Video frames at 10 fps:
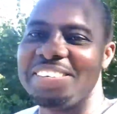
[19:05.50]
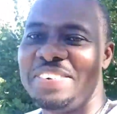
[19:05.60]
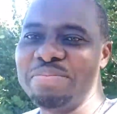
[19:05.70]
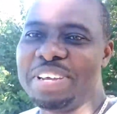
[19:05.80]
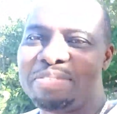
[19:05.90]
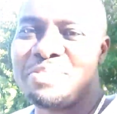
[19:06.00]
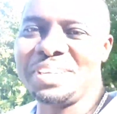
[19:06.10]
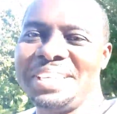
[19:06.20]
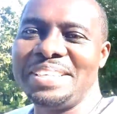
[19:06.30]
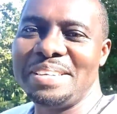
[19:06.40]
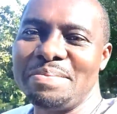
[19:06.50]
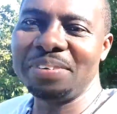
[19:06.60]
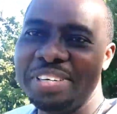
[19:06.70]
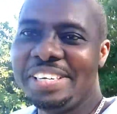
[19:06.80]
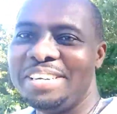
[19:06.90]
with my friend
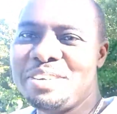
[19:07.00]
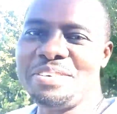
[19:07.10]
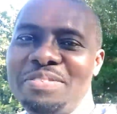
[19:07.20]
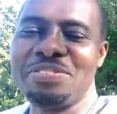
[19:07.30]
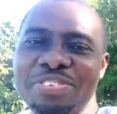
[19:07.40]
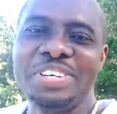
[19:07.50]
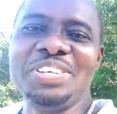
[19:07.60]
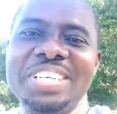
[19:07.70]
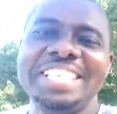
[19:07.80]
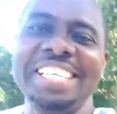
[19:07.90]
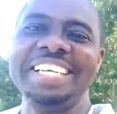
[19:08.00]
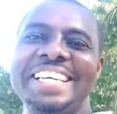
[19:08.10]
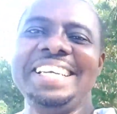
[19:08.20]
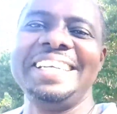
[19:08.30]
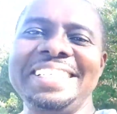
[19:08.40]
Frog
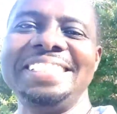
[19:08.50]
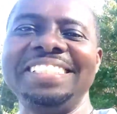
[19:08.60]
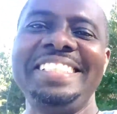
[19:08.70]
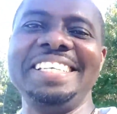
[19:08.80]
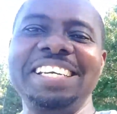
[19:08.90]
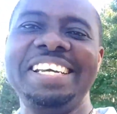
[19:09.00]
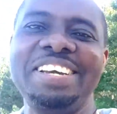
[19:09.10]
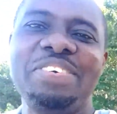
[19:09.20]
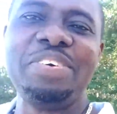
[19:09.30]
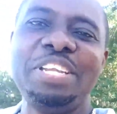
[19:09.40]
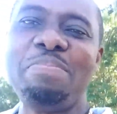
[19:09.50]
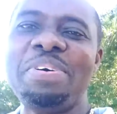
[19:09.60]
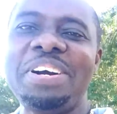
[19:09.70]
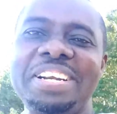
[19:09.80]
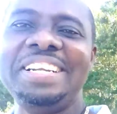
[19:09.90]
as we
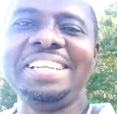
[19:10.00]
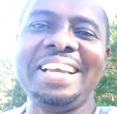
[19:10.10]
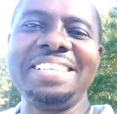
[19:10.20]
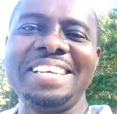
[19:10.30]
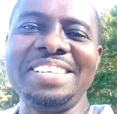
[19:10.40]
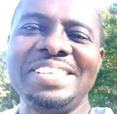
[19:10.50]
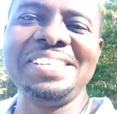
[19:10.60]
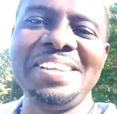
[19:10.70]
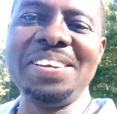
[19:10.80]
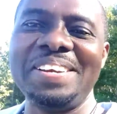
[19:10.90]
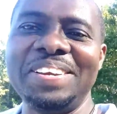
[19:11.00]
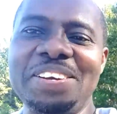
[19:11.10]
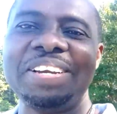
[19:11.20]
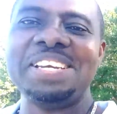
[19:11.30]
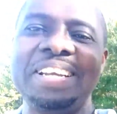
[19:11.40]
depart that section there here
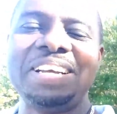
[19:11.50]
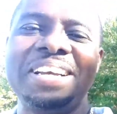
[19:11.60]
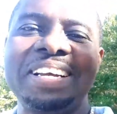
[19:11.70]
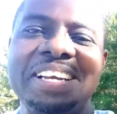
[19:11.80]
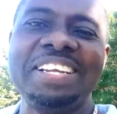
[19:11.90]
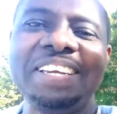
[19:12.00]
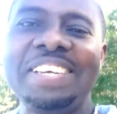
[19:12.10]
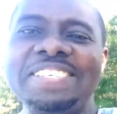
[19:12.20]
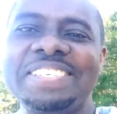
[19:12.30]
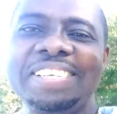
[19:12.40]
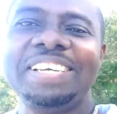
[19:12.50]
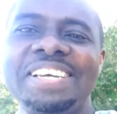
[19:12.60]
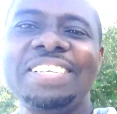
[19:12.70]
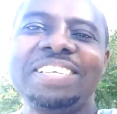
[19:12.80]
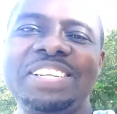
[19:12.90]
in Clinkets,
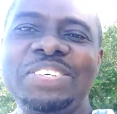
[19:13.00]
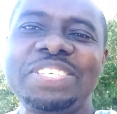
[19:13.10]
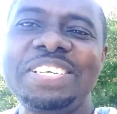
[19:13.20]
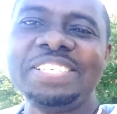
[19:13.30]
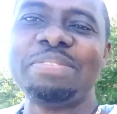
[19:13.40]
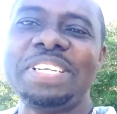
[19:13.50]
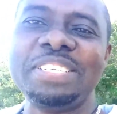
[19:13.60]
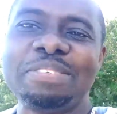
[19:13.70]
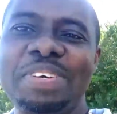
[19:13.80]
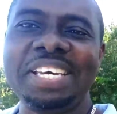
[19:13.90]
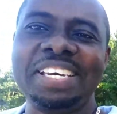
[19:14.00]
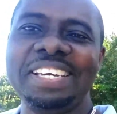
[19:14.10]
St. Lucie, Smittons Bay.